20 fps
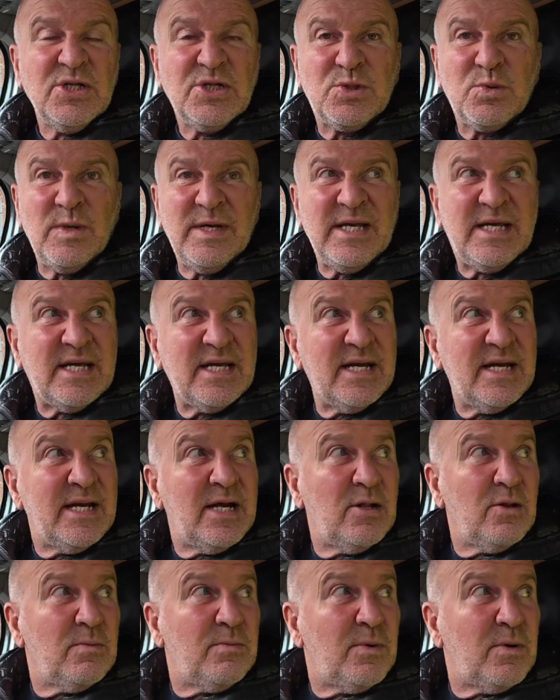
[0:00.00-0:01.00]
tweaking an
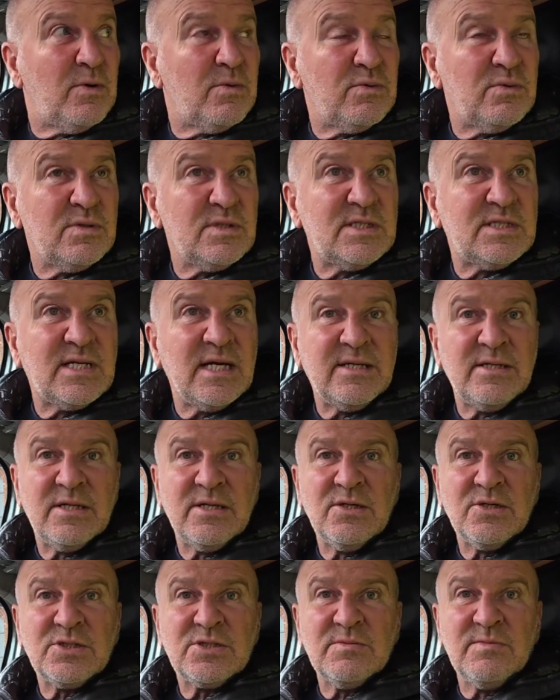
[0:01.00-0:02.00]
elbow
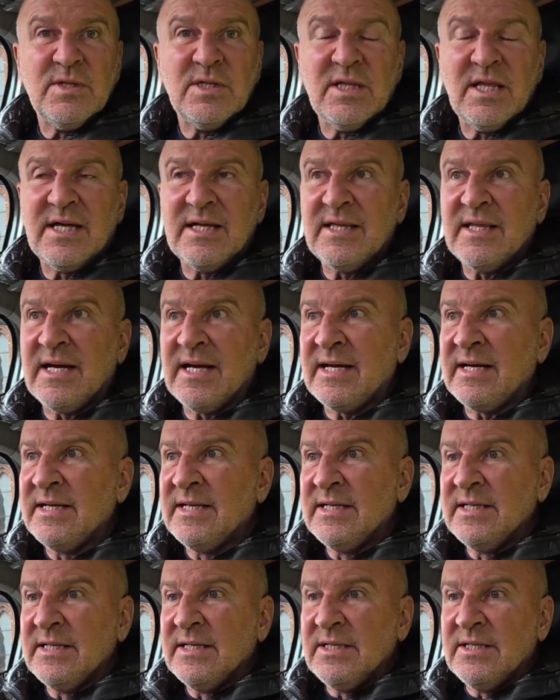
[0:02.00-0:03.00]
tendon or something like that,
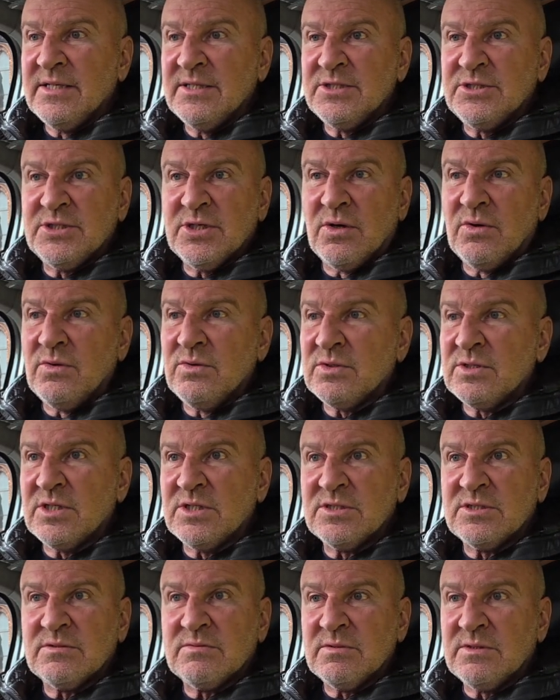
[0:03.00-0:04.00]

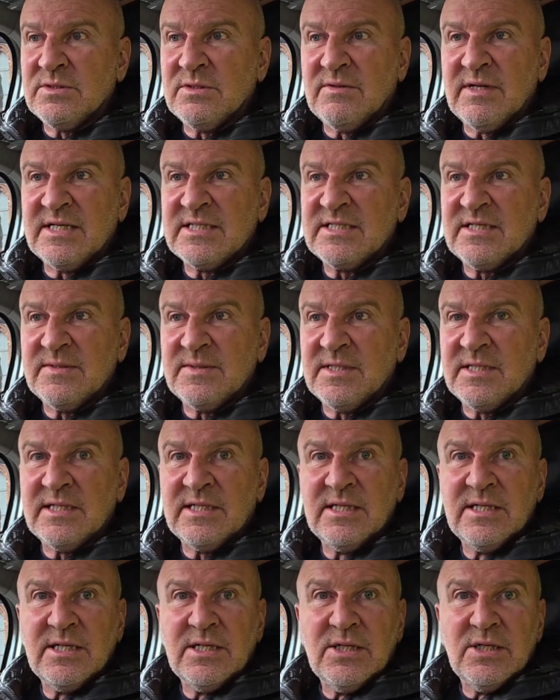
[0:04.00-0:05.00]
shoulders, the rest of it.
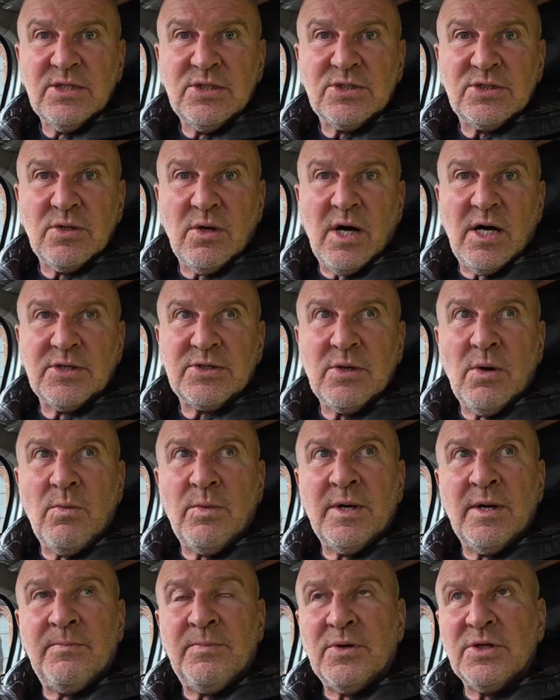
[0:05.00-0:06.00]
So I don't
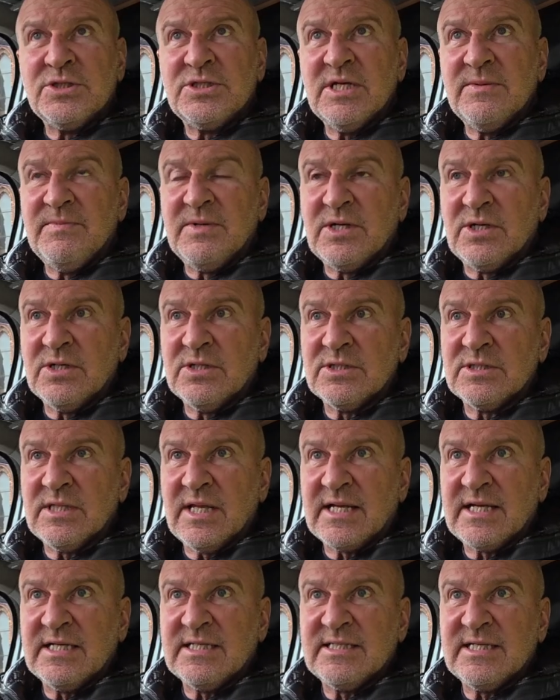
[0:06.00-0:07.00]
want to push it, because
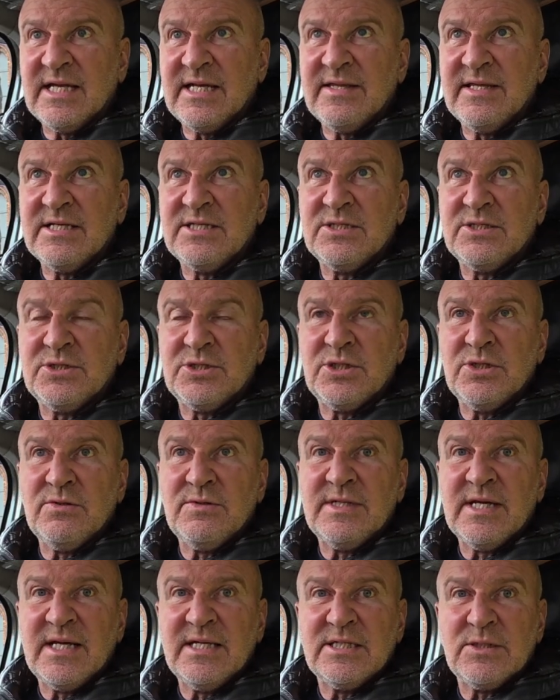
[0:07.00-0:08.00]
like I say, this
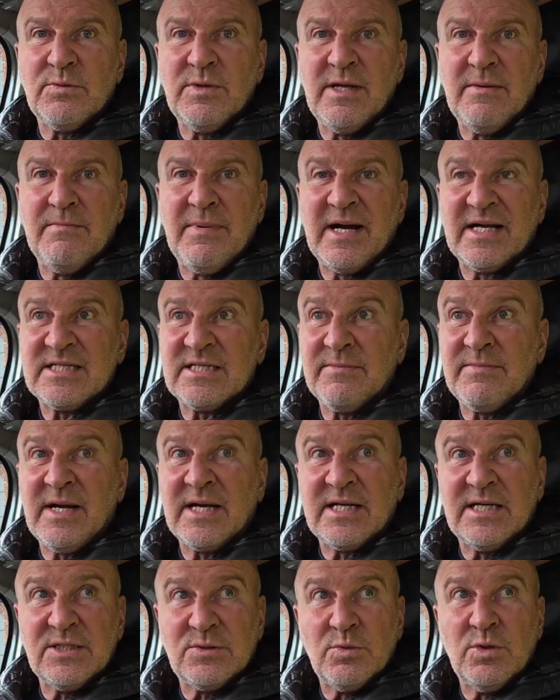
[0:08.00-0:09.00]
2 days a week back to
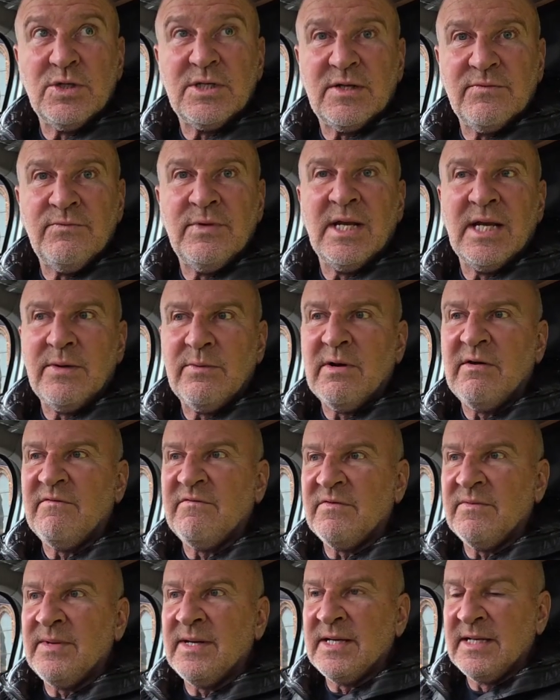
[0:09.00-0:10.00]
back is working really well
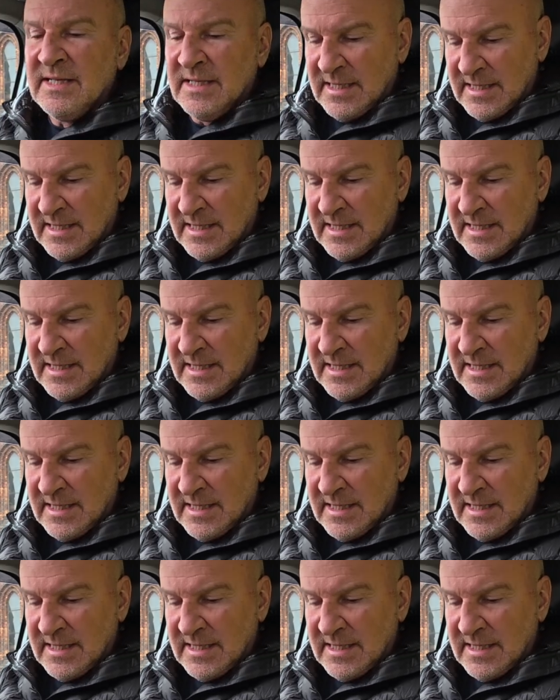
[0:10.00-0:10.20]
for me.